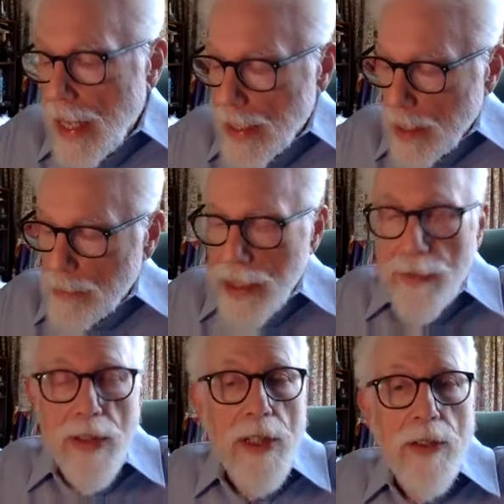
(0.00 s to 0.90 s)
And I
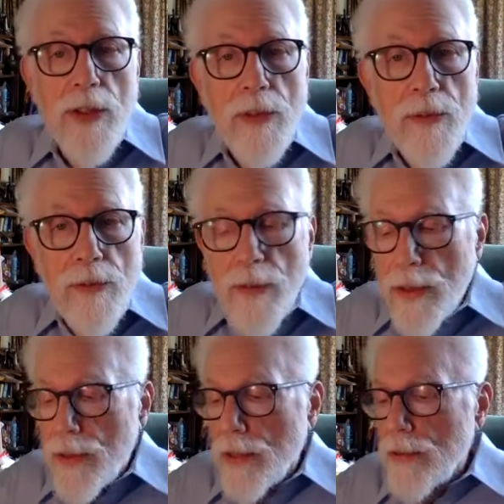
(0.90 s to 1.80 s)
believe in his own
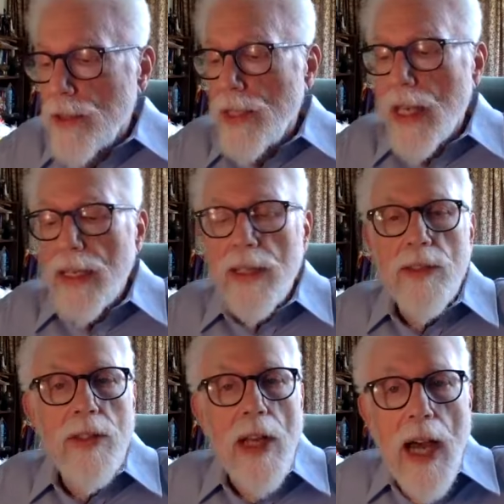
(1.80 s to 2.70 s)
footnote to that,
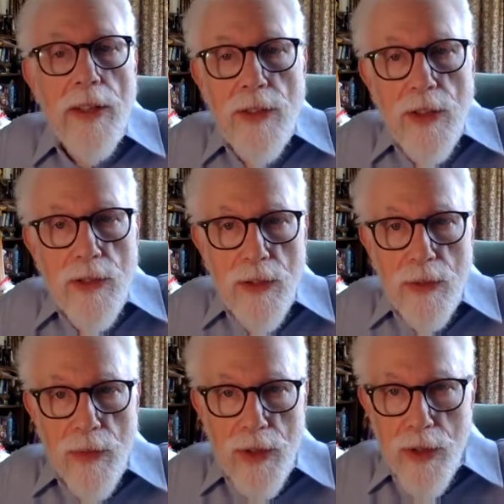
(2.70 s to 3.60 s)
it's Isis
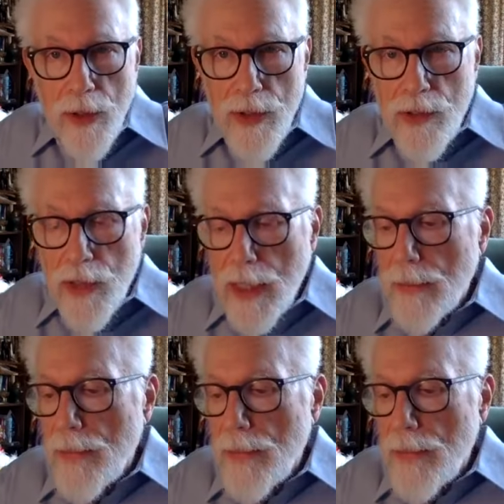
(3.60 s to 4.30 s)
rejoicing,